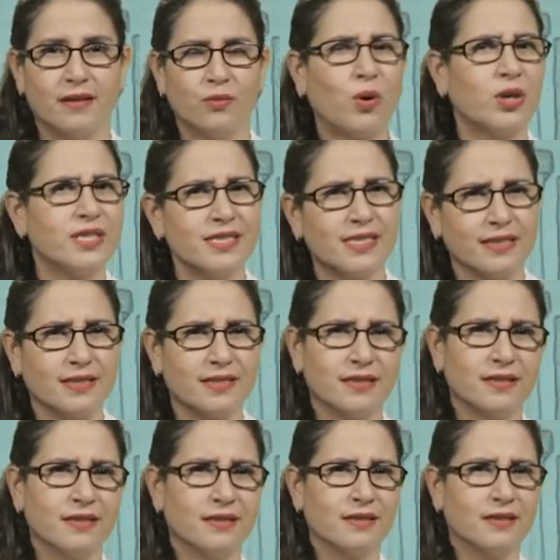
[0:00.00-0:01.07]
What is it?
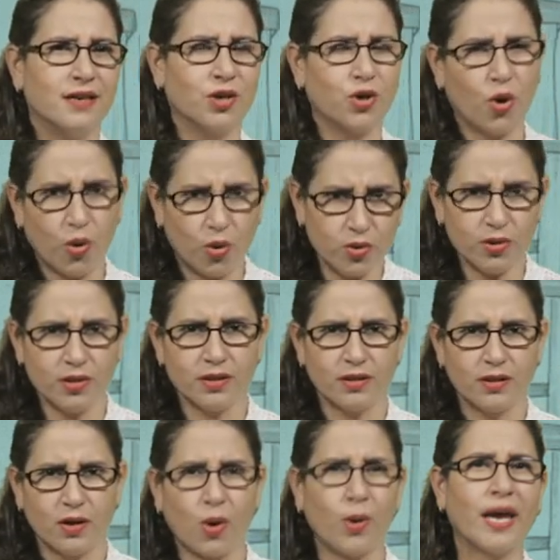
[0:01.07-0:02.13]
A cold
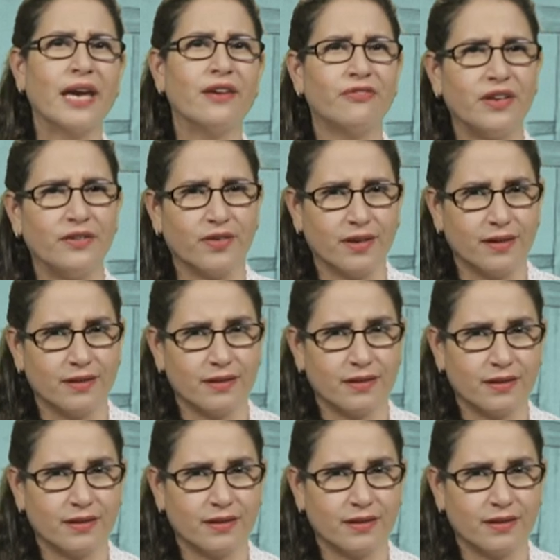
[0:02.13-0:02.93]
or hay fever?